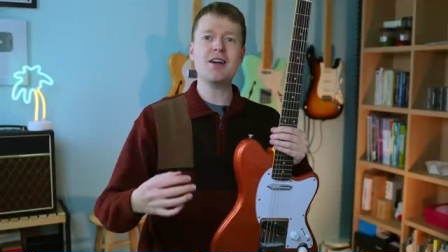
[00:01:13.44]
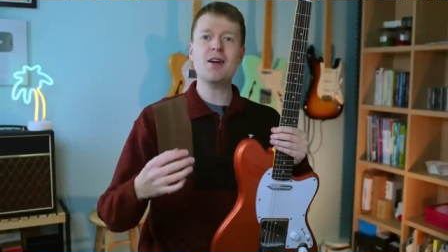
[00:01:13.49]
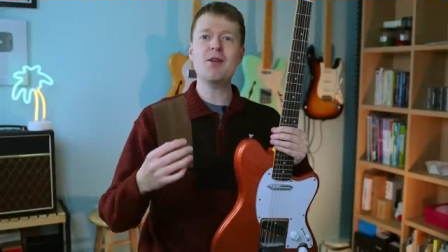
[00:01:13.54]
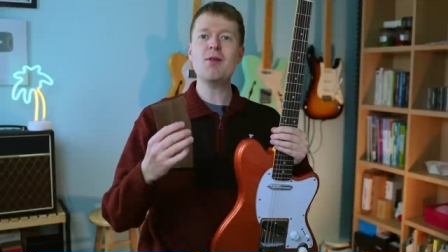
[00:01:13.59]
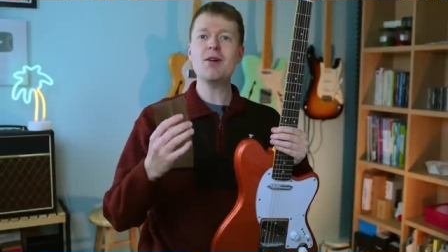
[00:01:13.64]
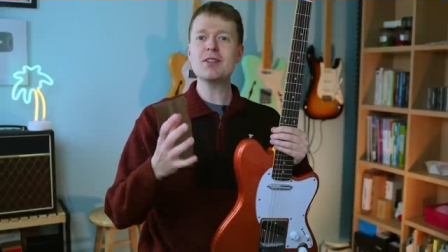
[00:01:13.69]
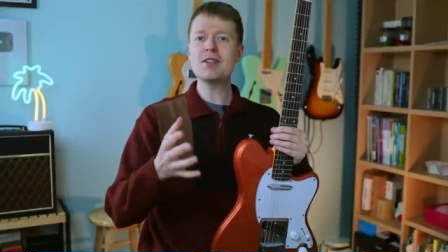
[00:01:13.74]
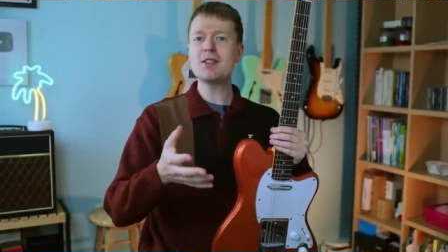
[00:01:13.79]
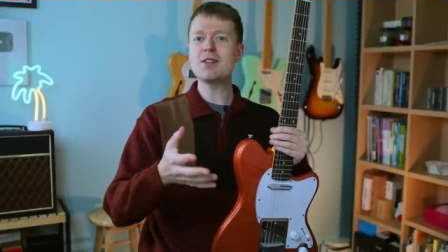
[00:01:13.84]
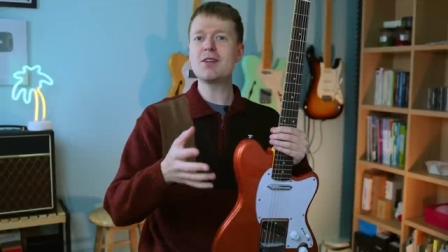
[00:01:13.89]
I
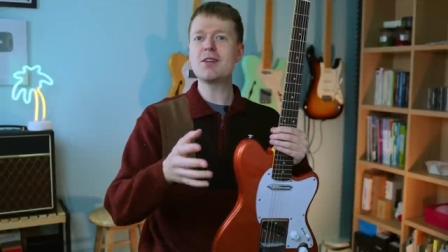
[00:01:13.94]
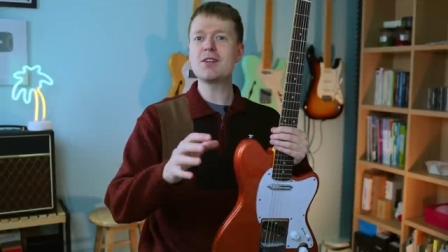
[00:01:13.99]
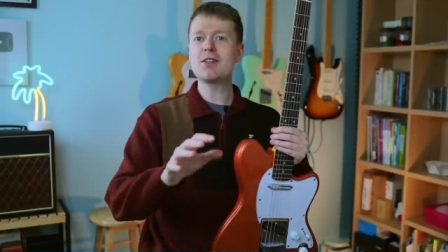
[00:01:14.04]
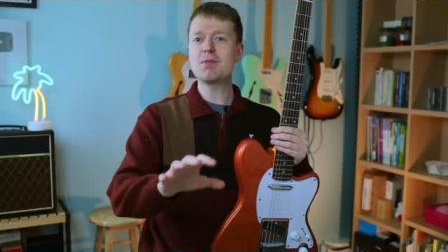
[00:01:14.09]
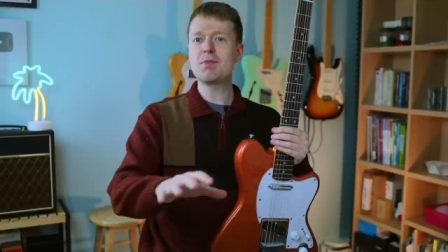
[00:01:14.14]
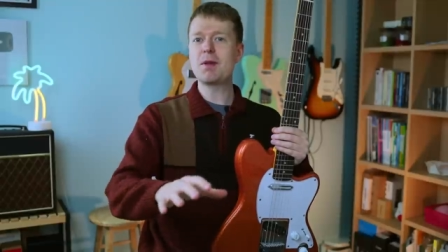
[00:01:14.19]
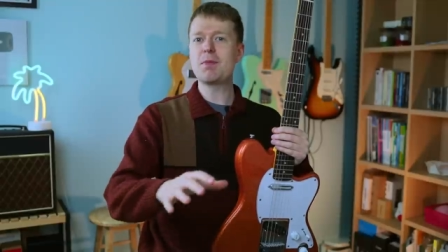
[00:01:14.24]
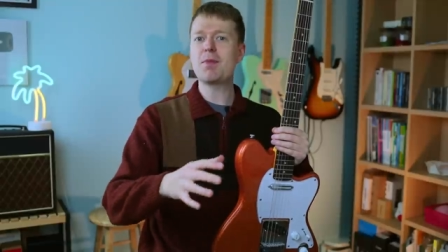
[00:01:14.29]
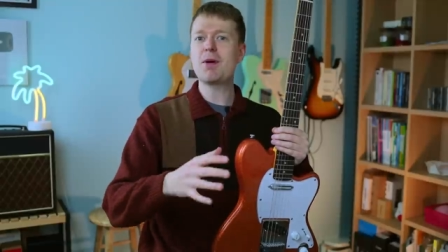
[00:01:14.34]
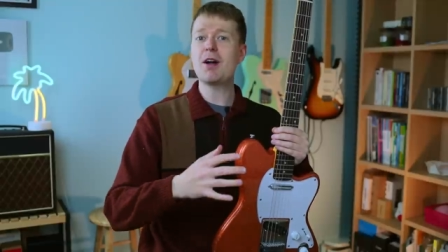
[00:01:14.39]
wanted you
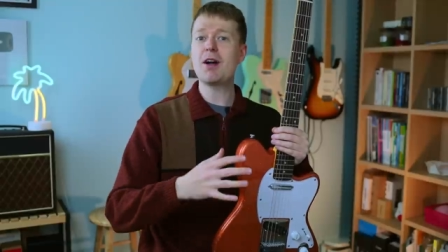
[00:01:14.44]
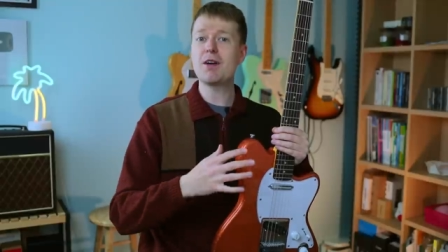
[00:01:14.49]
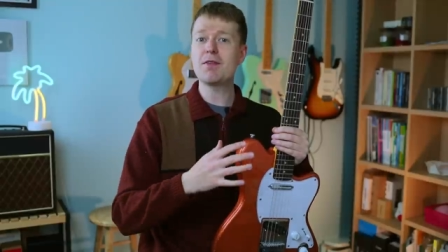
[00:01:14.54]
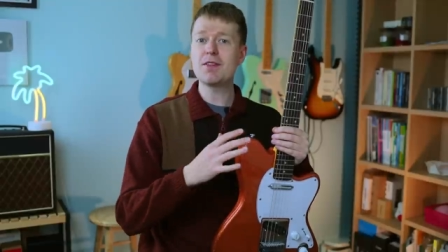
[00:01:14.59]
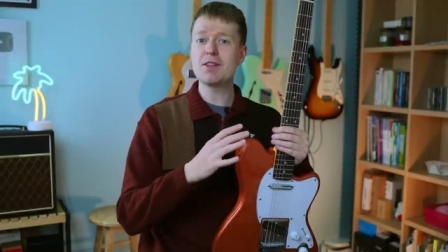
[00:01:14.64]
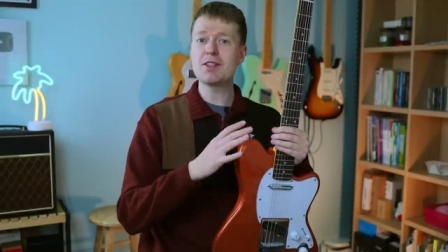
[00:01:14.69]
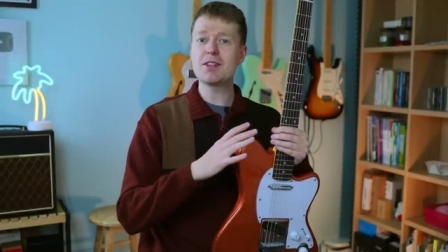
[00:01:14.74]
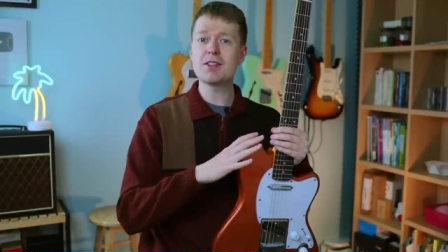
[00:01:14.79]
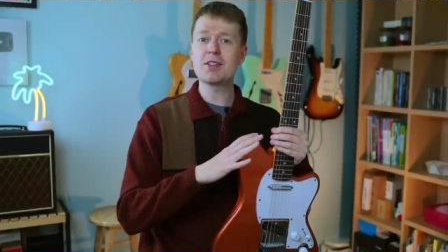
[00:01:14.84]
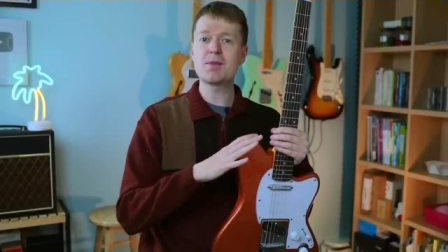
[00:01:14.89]
to be part of
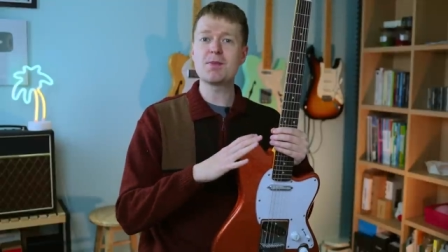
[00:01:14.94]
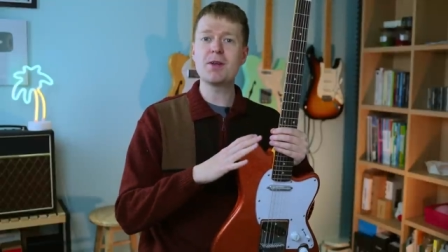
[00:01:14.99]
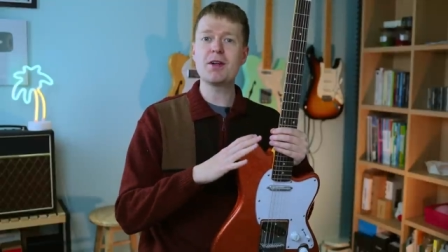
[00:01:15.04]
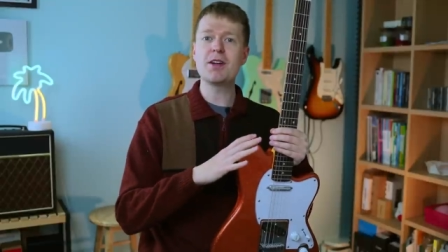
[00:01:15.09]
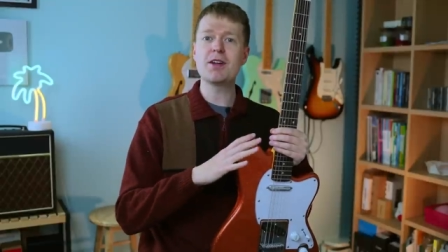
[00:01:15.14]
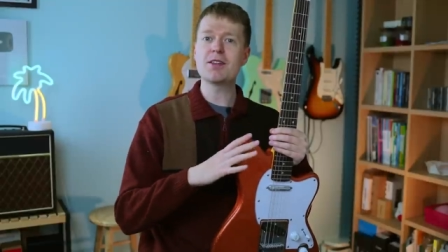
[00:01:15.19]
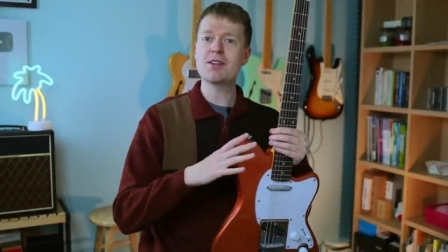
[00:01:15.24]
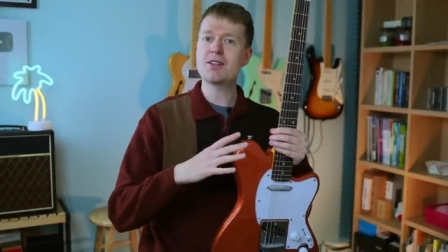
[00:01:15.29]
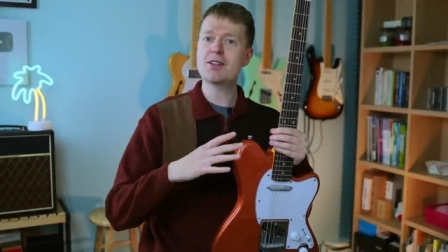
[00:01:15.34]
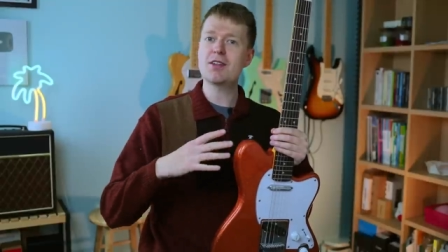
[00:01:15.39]
this
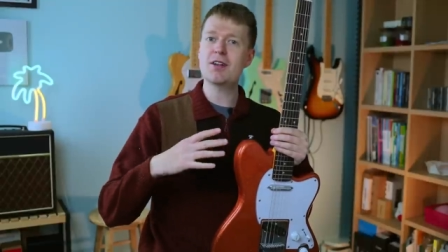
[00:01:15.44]
experience,